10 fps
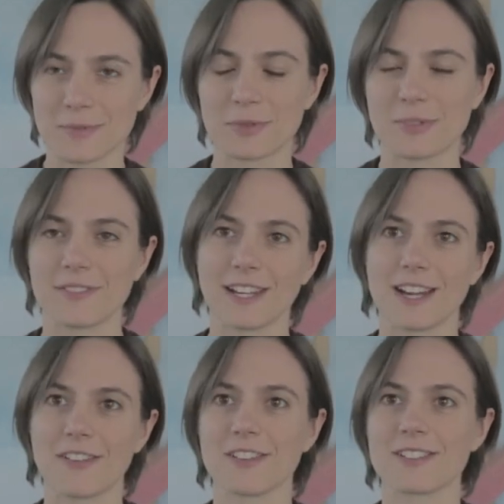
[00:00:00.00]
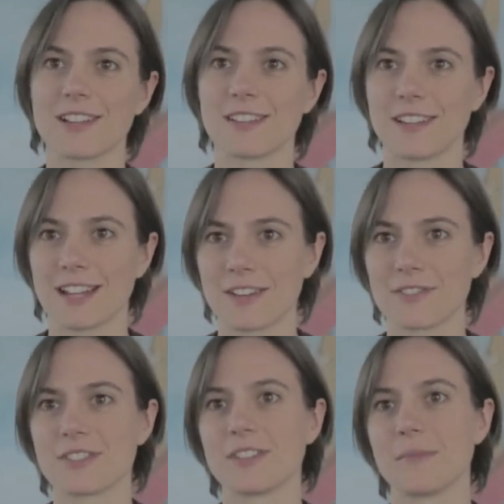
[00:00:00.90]
typical living areas like the
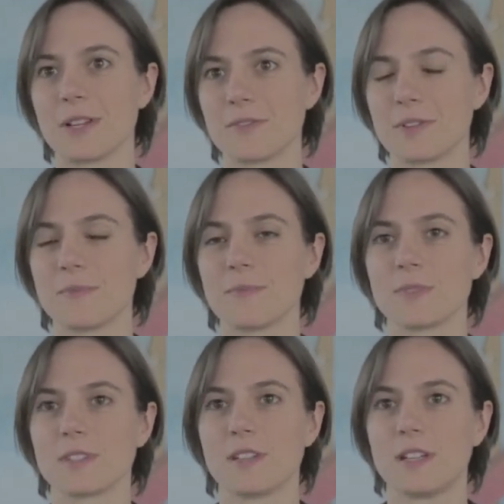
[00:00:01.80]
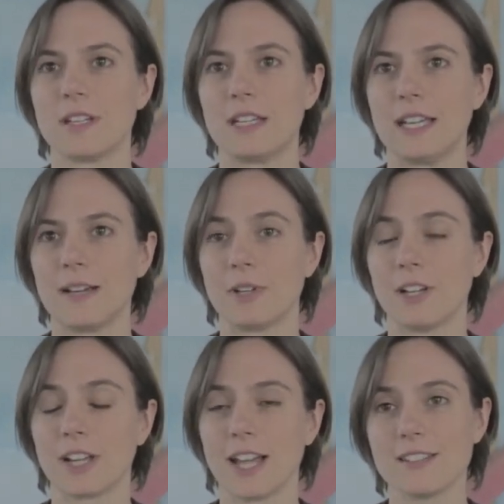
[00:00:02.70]
lounge and the bedrooms, and we
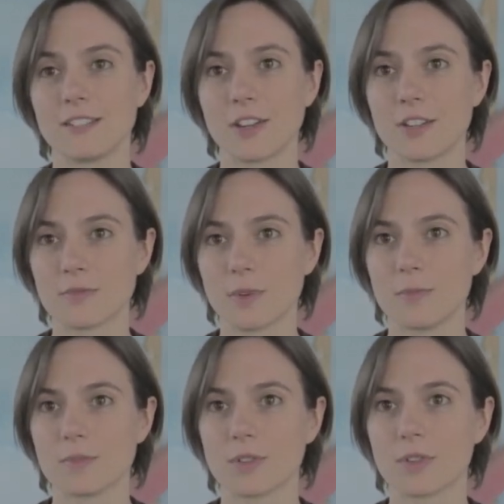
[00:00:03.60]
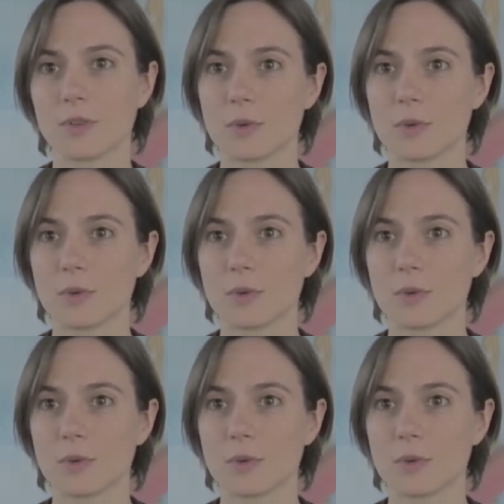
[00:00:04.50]
located those rooms on the